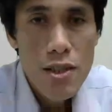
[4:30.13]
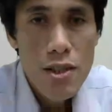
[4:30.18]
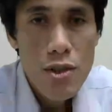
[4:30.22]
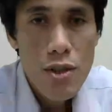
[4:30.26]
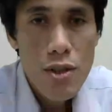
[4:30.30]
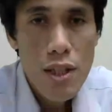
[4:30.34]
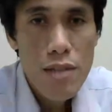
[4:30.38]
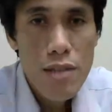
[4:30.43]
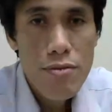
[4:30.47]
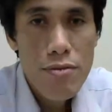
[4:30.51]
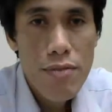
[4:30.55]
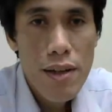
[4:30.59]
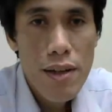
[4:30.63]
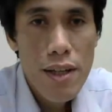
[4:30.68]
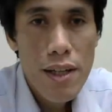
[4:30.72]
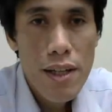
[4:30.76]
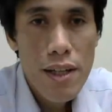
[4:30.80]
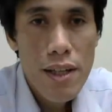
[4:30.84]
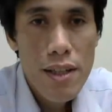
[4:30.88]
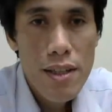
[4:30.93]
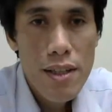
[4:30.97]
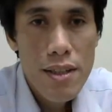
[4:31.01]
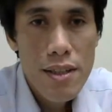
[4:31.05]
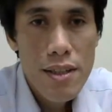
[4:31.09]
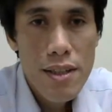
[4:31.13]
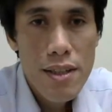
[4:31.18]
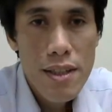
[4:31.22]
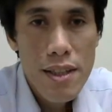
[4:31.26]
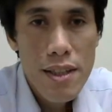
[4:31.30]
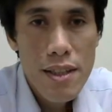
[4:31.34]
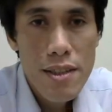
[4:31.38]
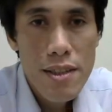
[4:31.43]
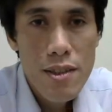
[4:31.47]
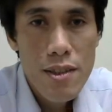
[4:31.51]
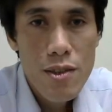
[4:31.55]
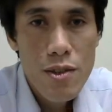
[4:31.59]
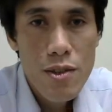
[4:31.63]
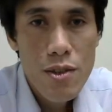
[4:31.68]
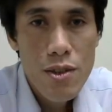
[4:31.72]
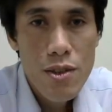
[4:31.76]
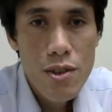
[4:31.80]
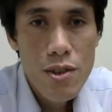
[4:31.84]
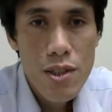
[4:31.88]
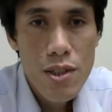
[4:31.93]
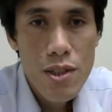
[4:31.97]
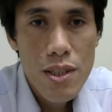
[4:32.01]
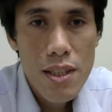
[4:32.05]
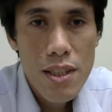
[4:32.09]
I tried
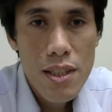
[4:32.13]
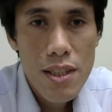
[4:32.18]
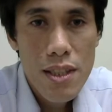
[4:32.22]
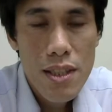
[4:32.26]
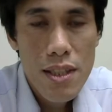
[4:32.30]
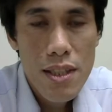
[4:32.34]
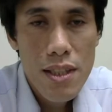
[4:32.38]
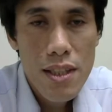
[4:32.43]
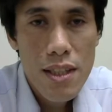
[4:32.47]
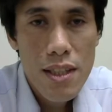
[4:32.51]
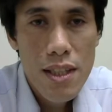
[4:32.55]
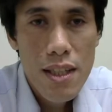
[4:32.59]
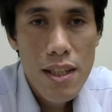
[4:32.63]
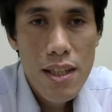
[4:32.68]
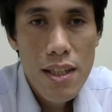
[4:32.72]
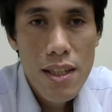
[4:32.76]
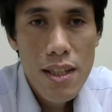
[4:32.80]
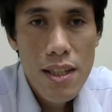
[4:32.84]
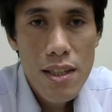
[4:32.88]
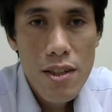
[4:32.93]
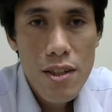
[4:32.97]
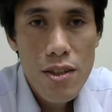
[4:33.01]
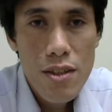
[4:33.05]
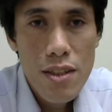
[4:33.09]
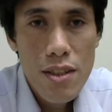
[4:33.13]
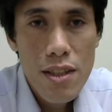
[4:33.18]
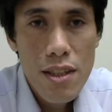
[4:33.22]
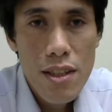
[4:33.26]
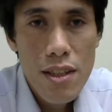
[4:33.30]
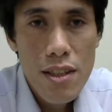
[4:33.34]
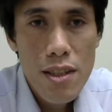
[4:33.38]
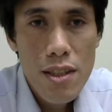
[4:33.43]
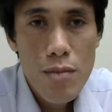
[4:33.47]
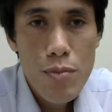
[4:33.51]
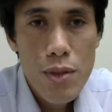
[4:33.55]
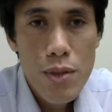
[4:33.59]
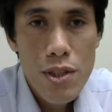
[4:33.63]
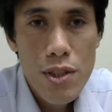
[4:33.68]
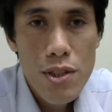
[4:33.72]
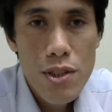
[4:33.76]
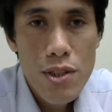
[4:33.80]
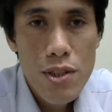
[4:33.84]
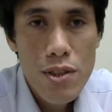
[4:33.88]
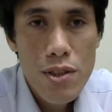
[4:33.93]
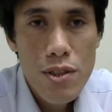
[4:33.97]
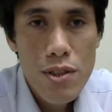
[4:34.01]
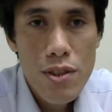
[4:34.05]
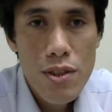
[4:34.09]
to contact the
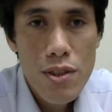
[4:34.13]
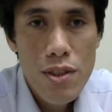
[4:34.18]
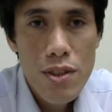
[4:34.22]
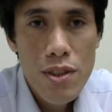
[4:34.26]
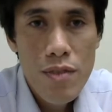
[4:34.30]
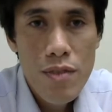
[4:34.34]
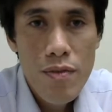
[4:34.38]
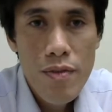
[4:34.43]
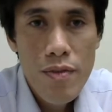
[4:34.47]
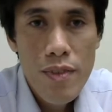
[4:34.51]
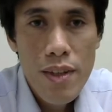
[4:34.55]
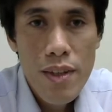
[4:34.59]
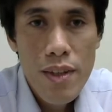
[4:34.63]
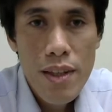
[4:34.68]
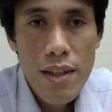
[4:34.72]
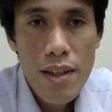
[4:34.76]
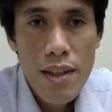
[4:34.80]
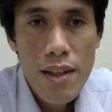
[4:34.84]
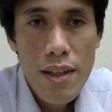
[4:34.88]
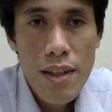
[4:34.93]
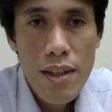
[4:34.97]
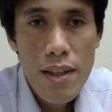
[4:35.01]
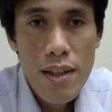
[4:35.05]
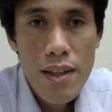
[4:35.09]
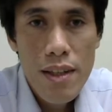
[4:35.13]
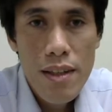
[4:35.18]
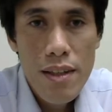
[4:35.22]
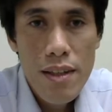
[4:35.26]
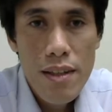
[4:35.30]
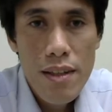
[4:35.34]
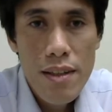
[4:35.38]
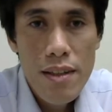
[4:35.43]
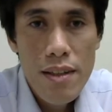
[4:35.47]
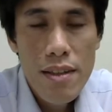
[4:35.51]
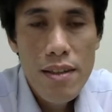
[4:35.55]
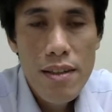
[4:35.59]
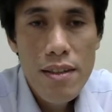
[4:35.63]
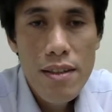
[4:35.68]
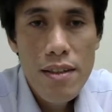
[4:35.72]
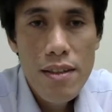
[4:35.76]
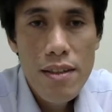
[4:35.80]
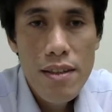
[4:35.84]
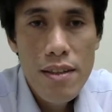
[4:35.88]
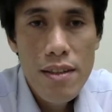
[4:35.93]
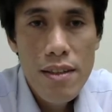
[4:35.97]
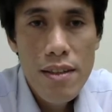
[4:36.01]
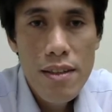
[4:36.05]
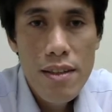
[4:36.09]
person and